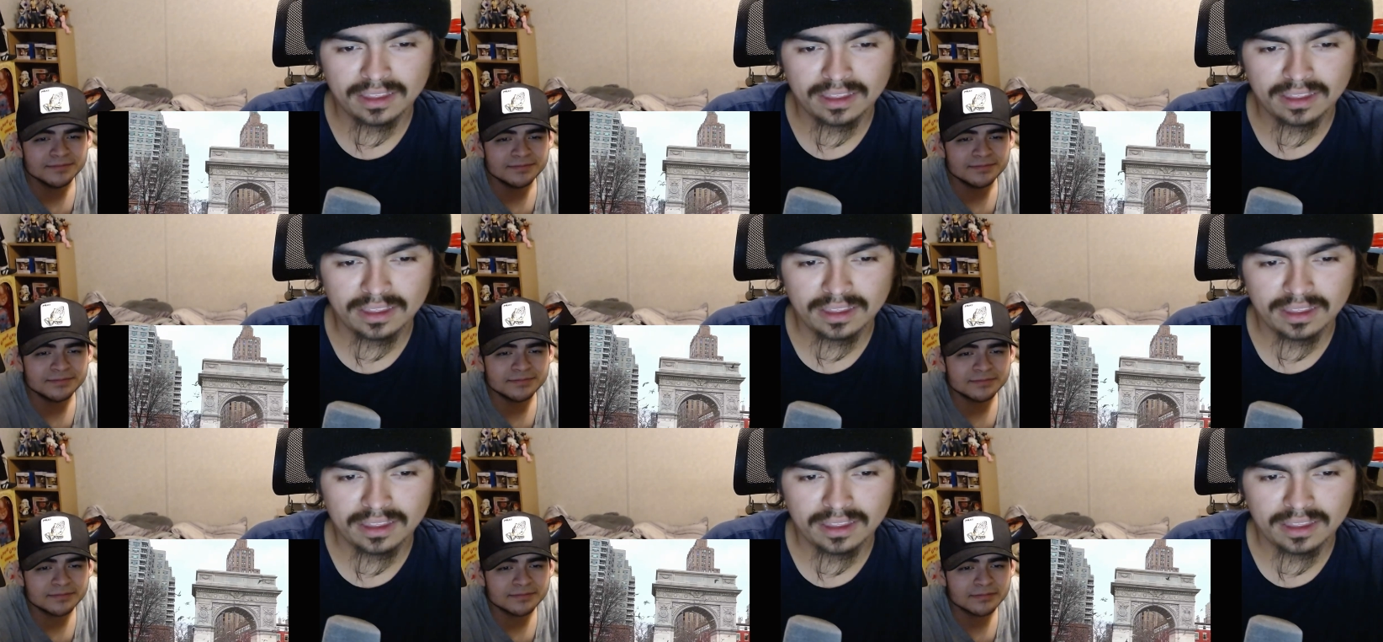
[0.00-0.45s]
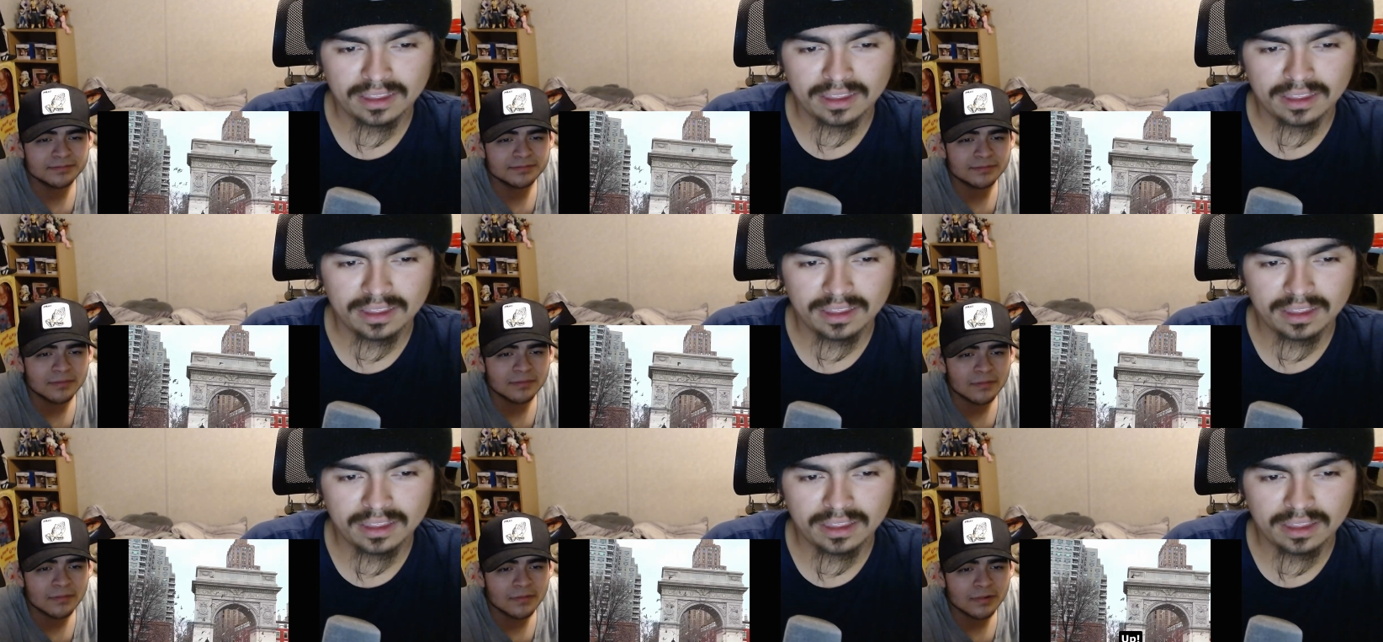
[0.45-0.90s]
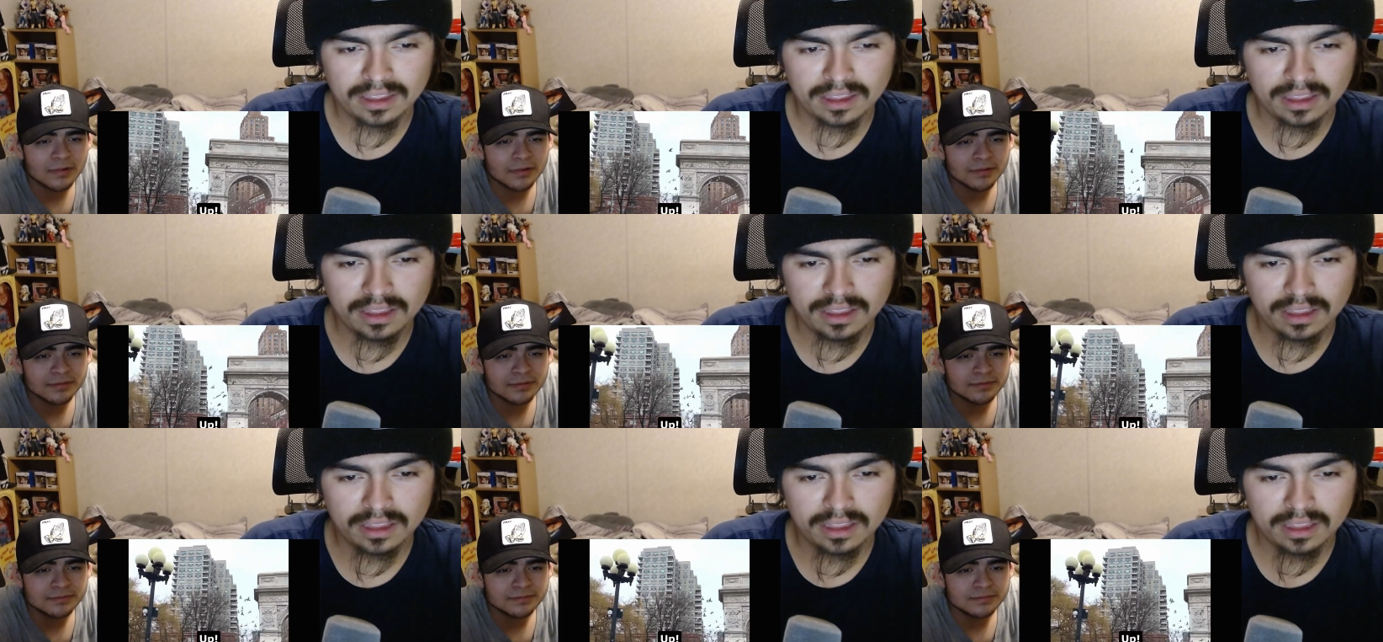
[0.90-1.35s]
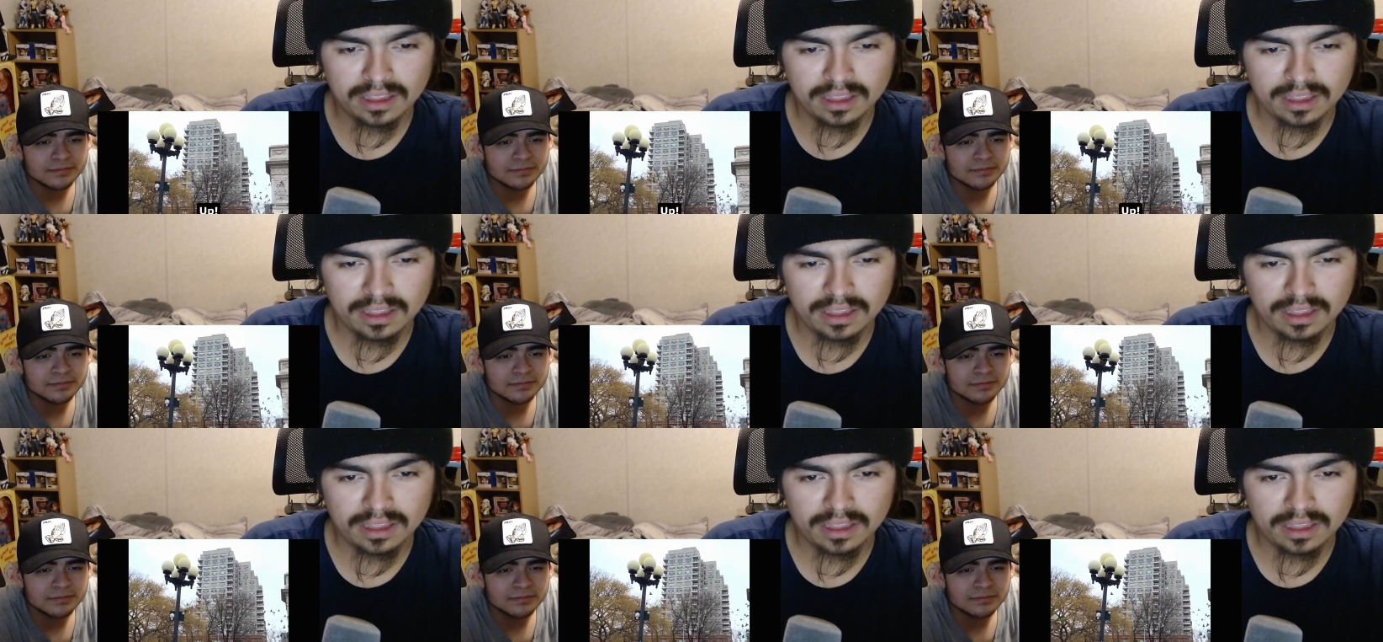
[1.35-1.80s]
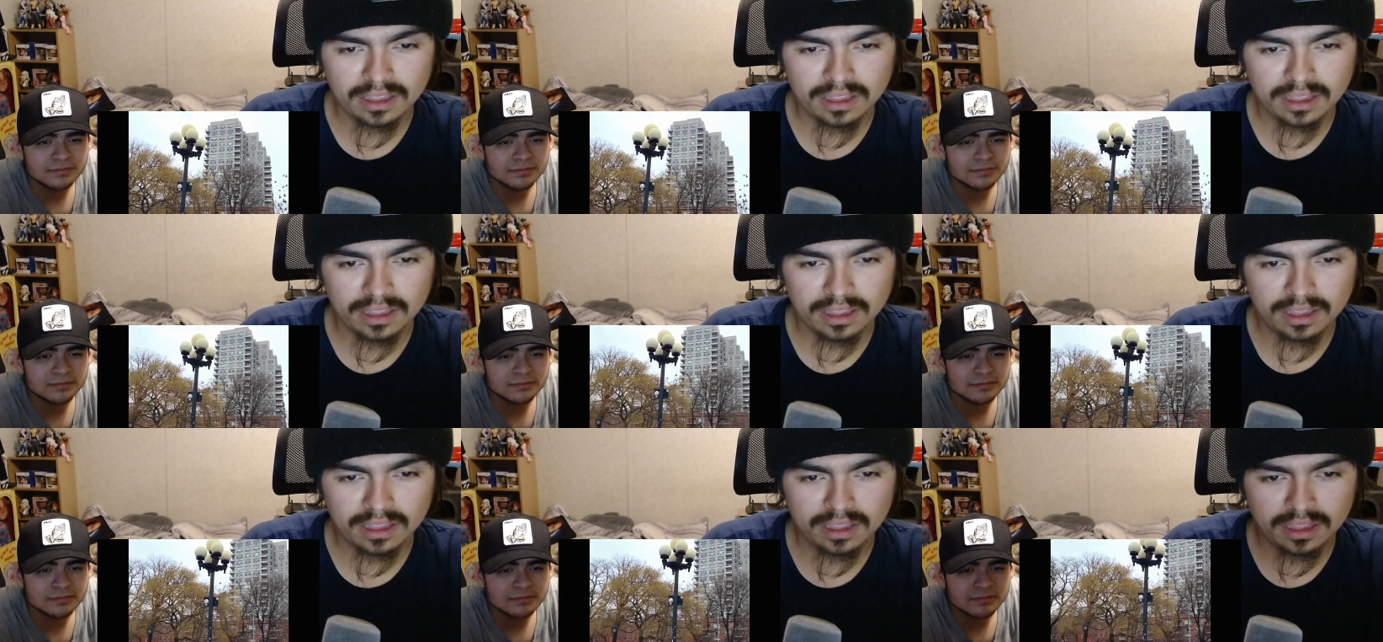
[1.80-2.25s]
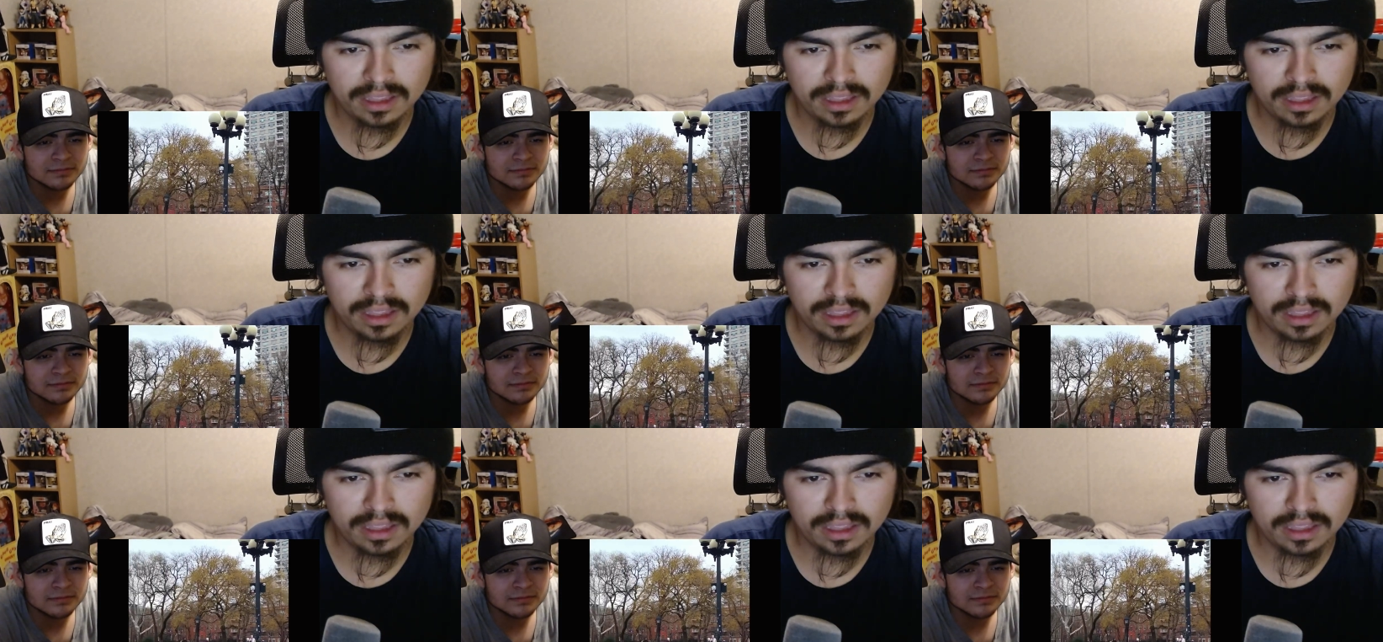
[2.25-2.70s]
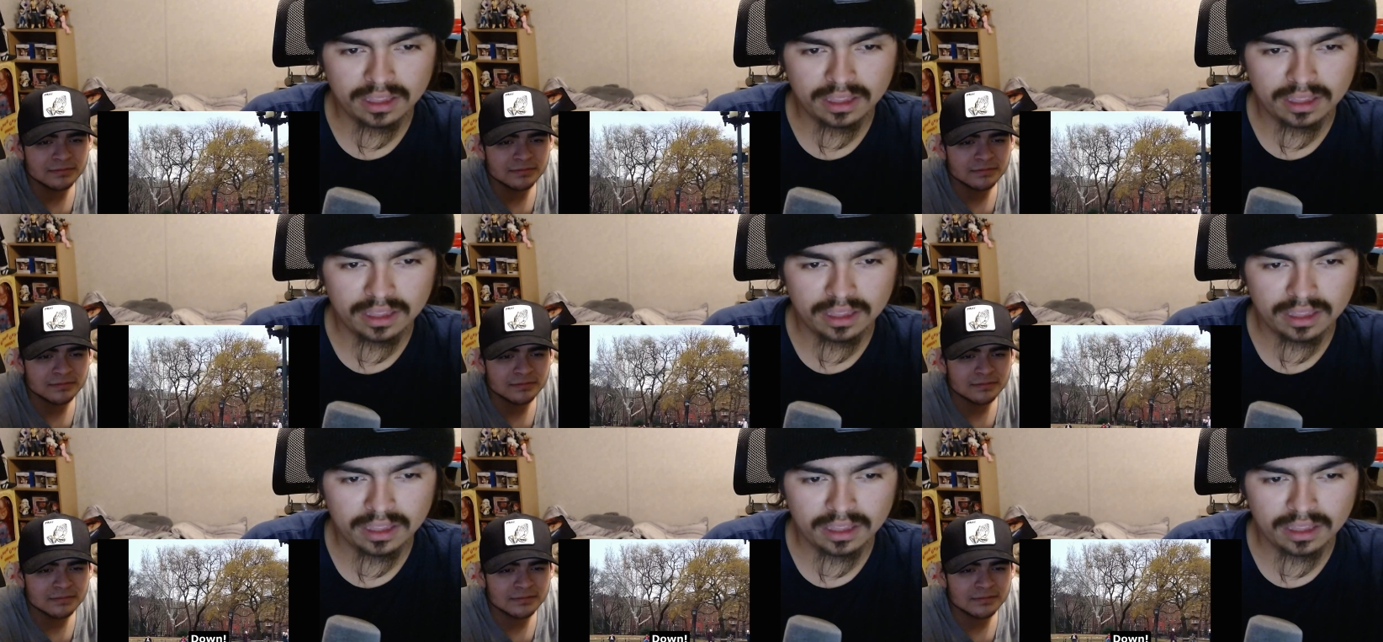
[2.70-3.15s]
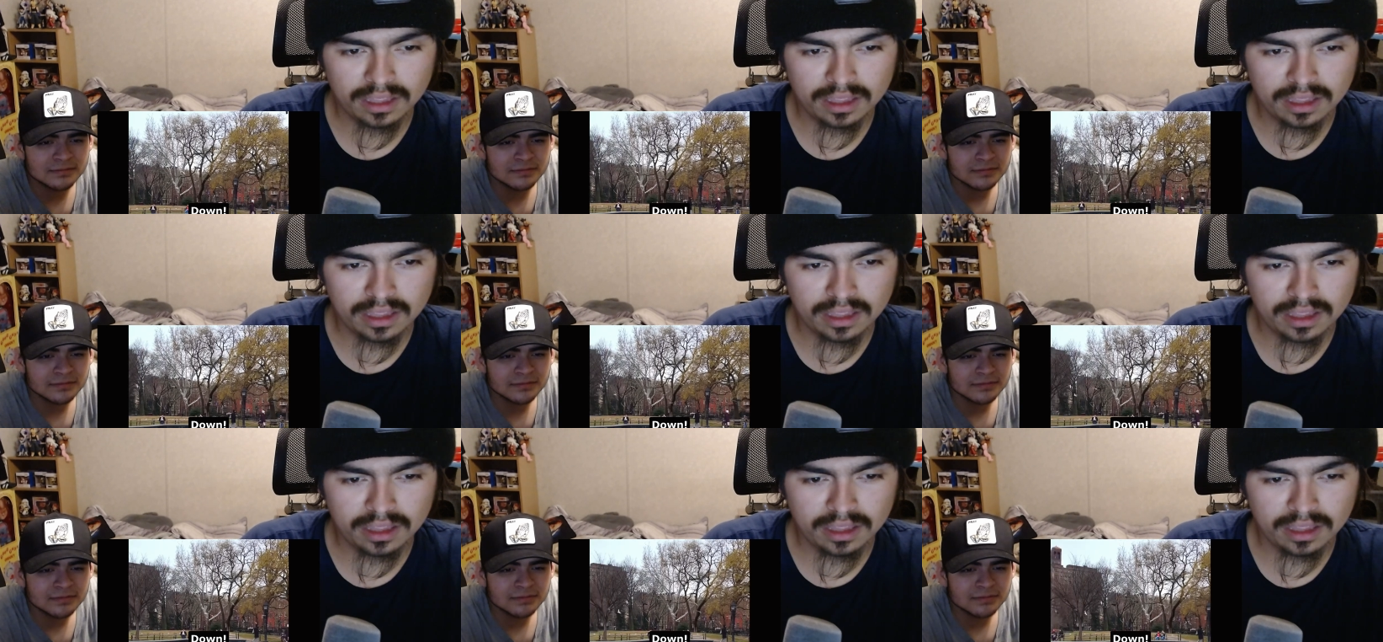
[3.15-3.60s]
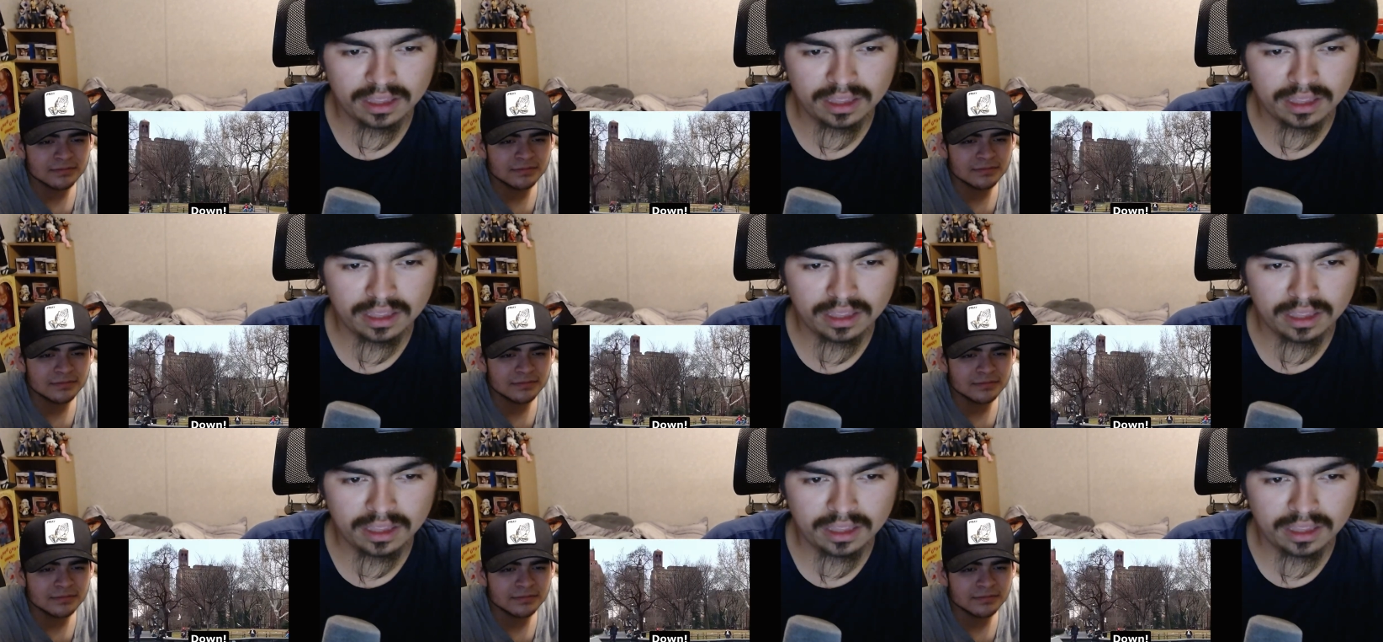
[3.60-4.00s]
(silence)